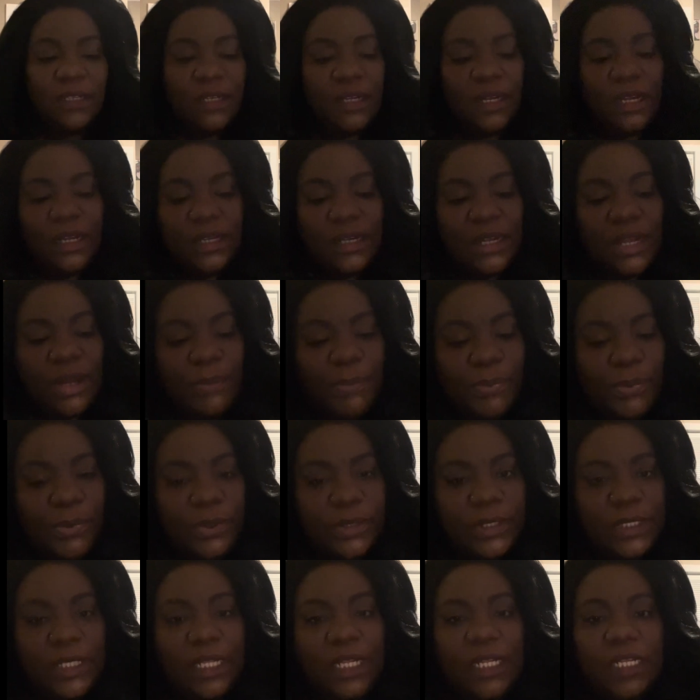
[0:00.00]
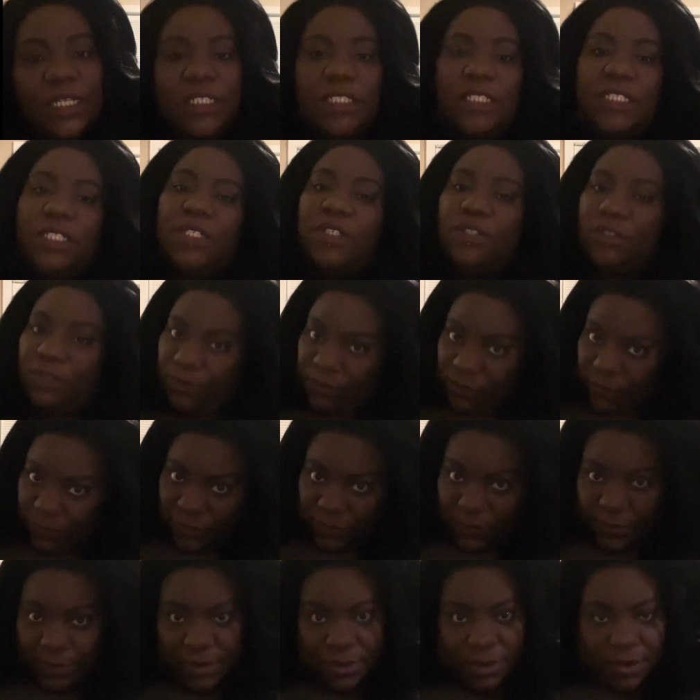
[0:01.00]
a couple of things, you know.
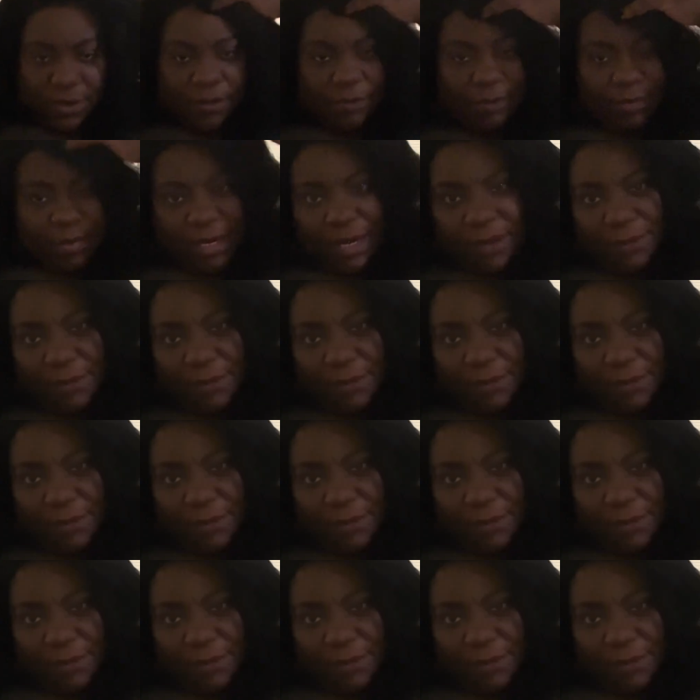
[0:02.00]
But I